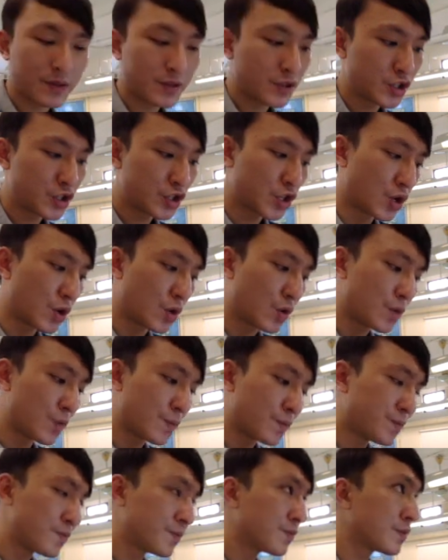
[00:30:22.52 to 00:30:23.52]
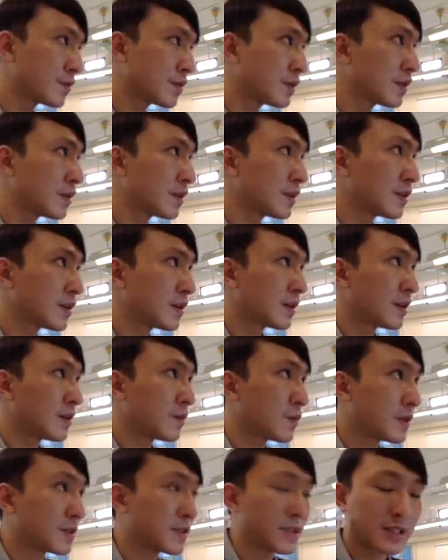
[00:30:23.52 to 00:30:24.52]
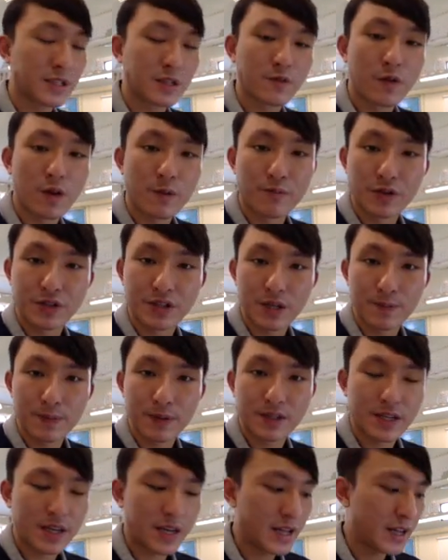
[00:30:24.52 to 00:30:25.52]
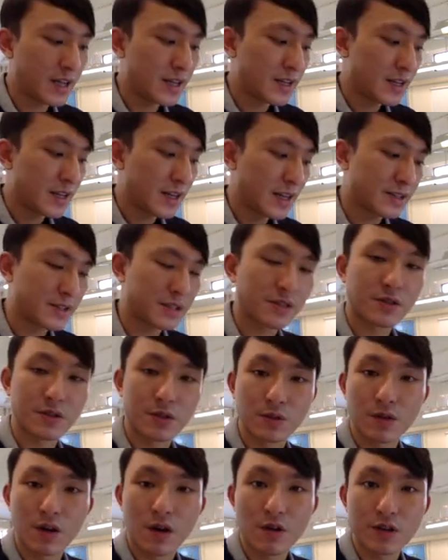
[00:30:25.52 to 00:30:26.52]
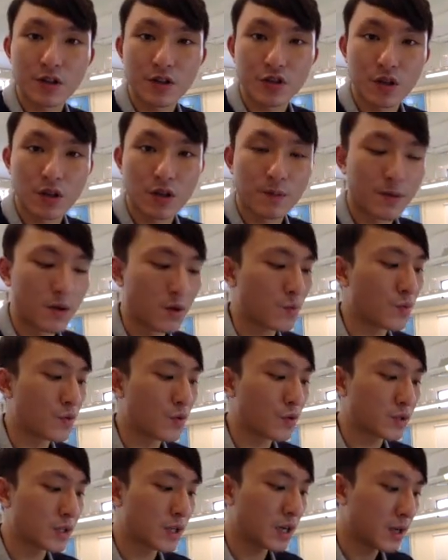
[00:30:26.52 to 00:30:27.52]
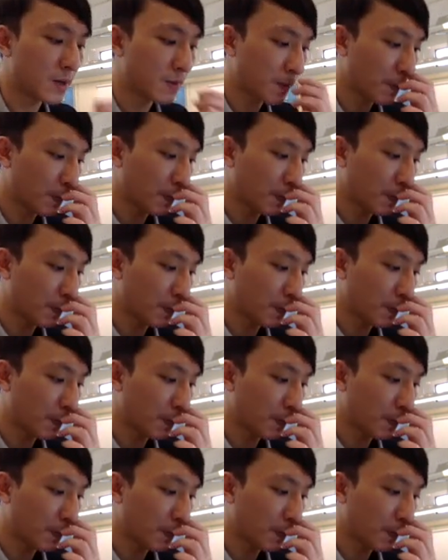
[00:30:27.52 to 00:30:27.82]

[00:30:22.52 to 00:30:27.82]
So once it is formed precipitate, it is no longer soluble in water,